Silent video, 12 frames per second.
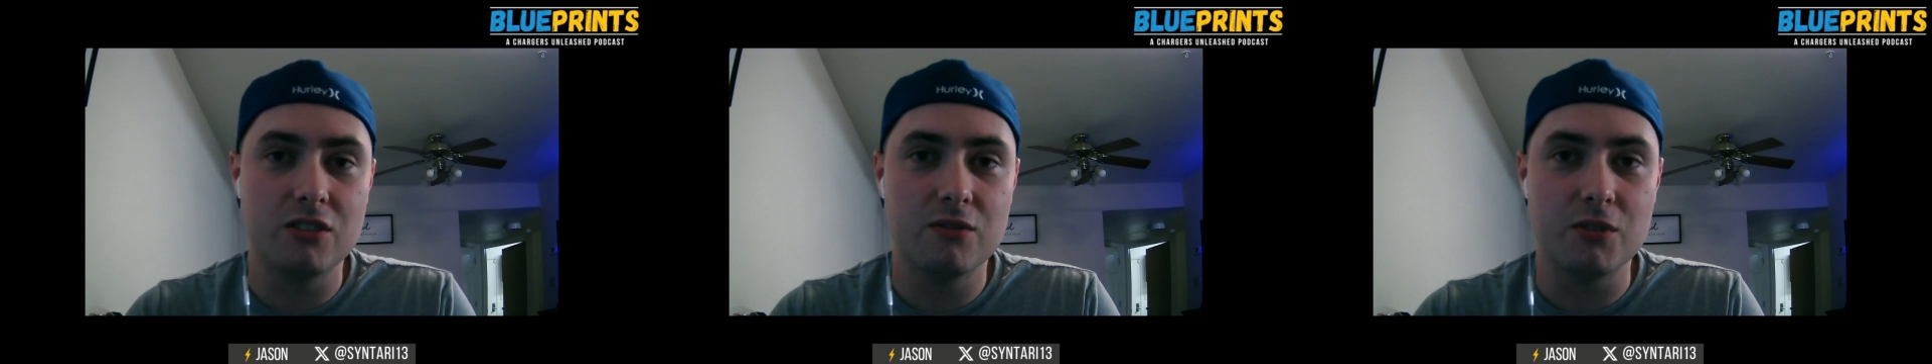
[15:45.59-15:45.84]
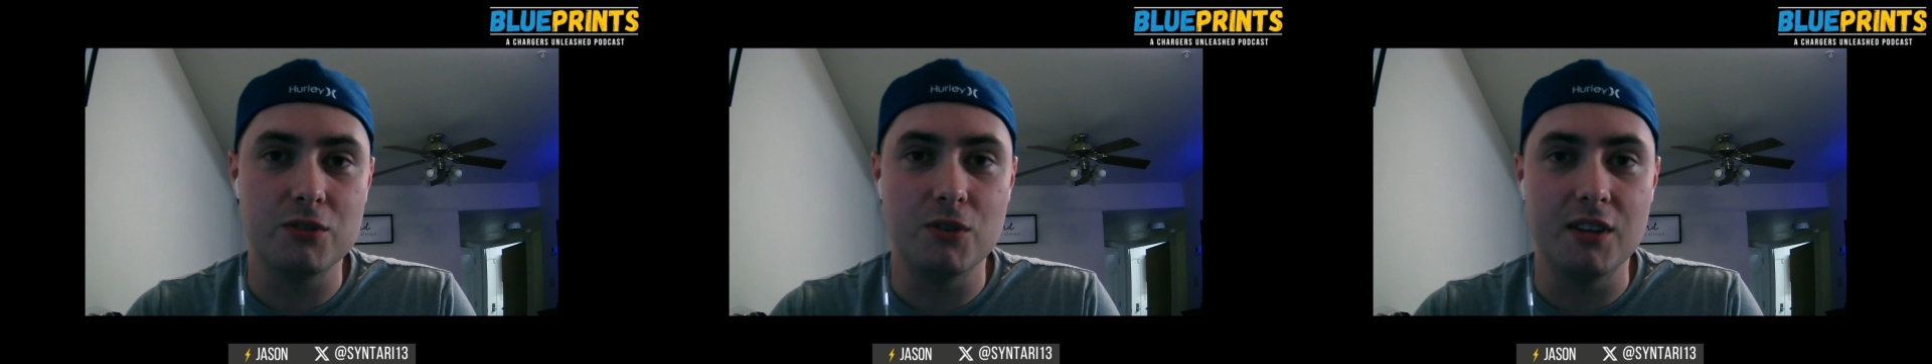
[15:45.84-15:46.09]
for
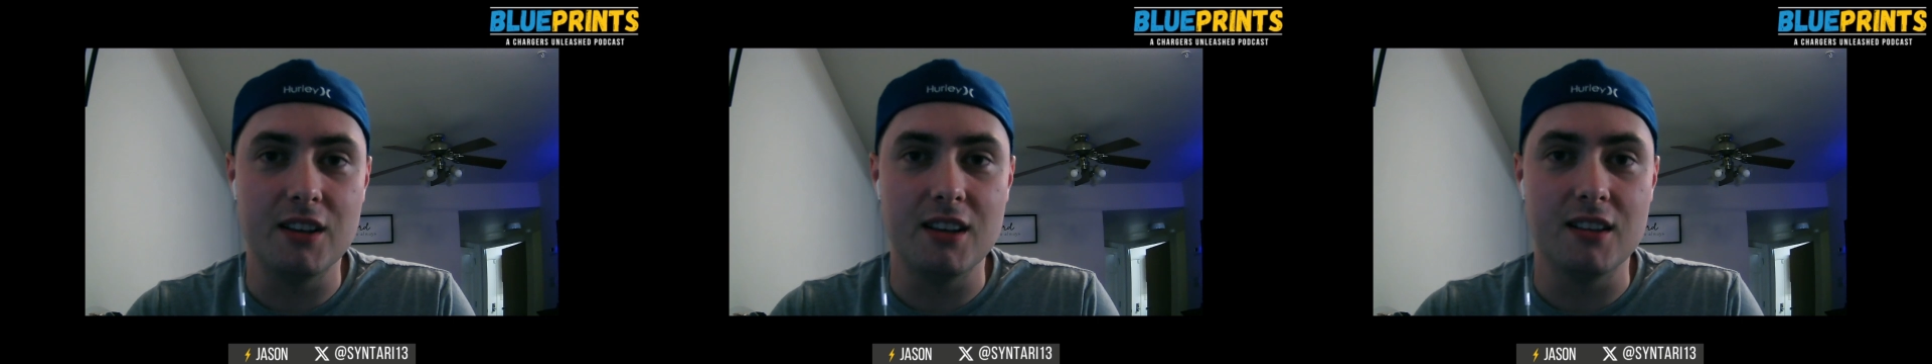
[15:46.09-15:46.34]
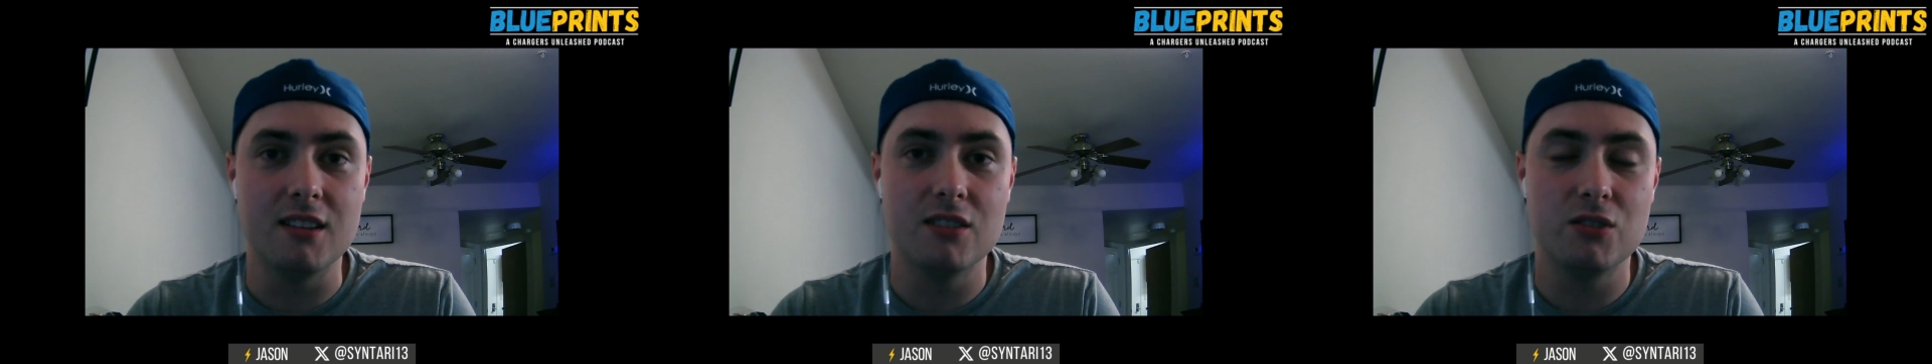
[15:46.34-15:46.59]
tuning
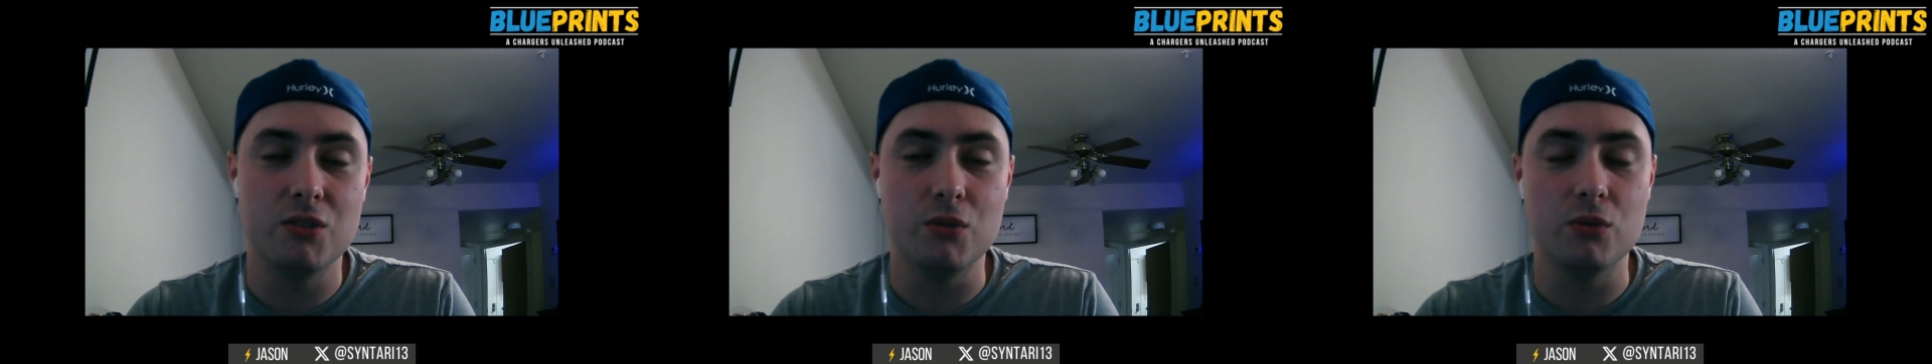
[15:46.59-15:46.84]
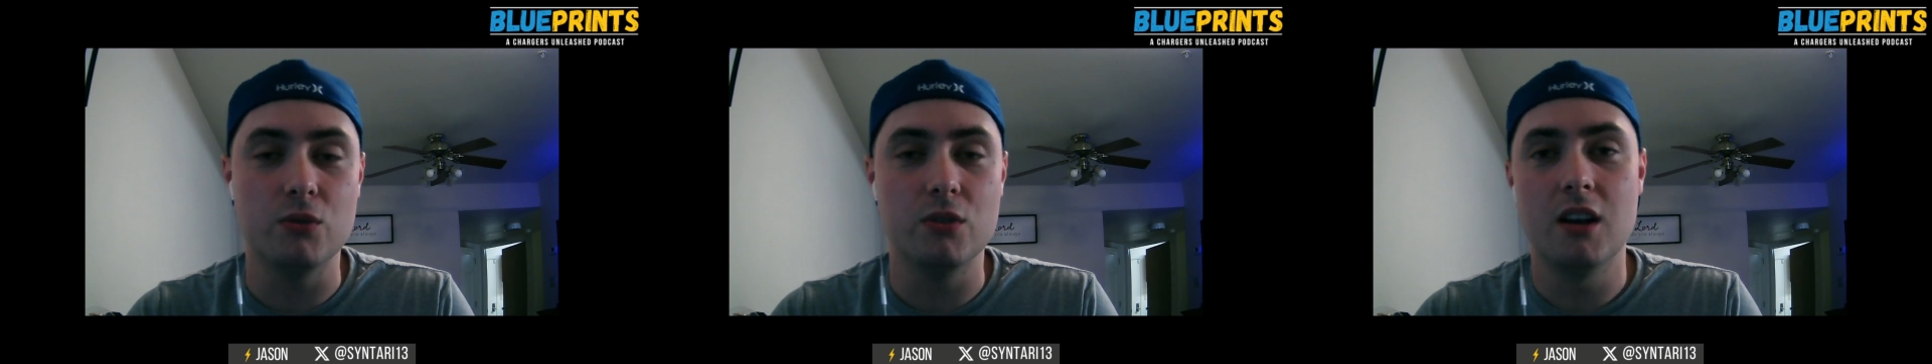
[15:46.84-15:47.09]
in to
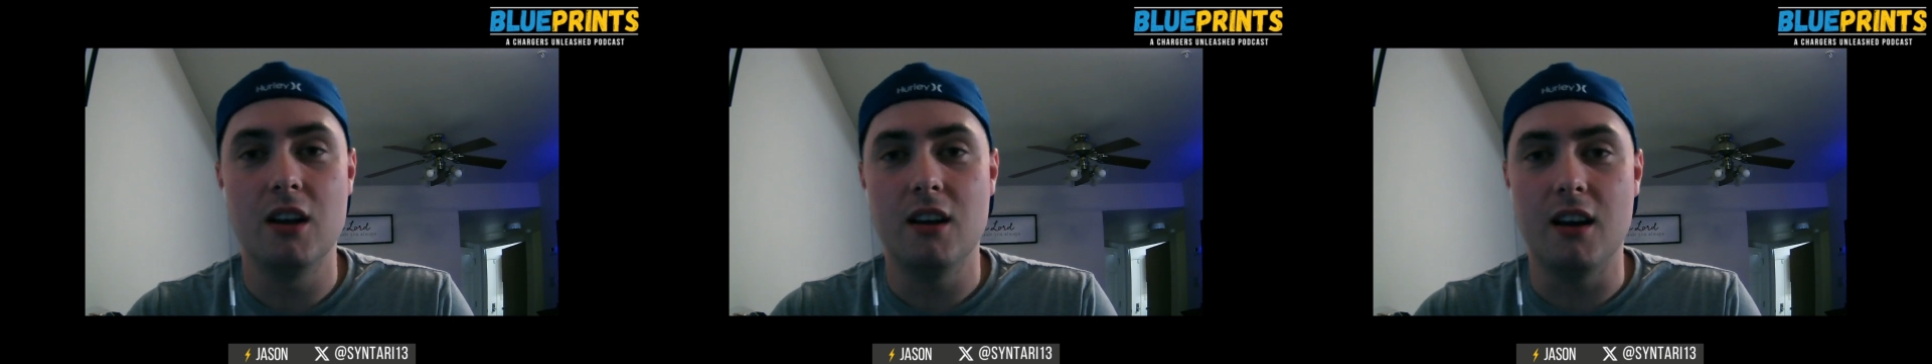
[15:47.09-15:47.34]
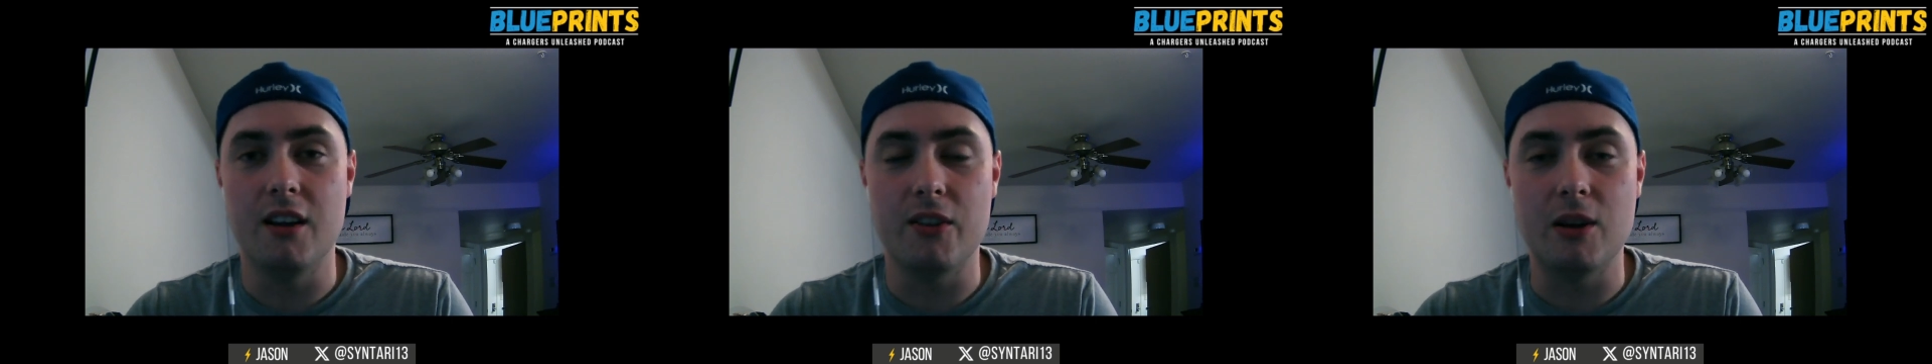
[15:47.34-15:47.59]

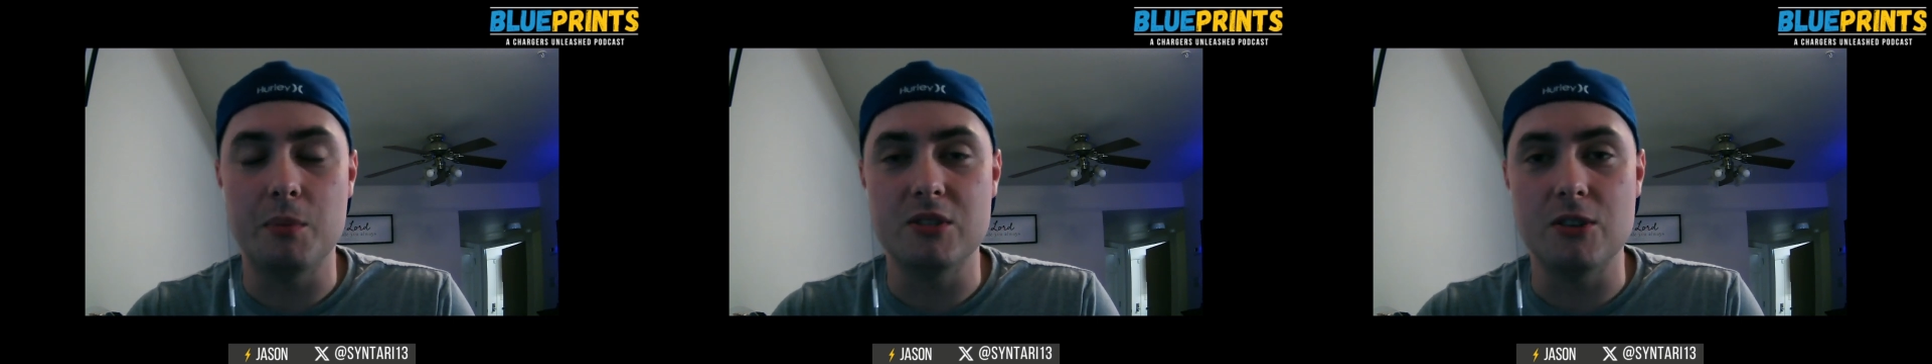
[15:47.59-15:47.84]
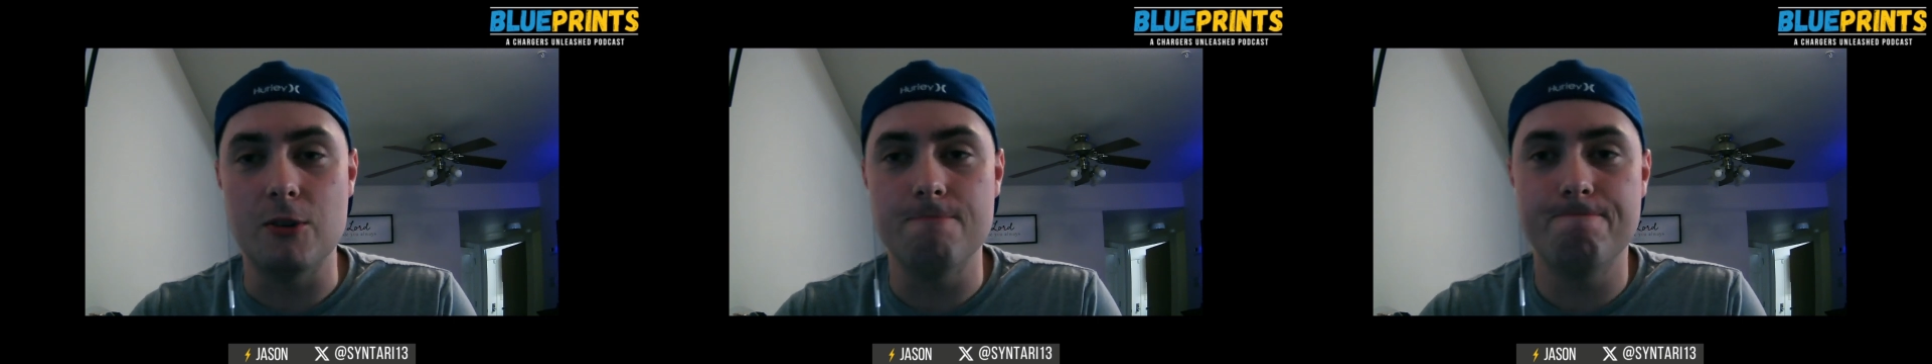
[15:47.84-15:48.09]
another episode.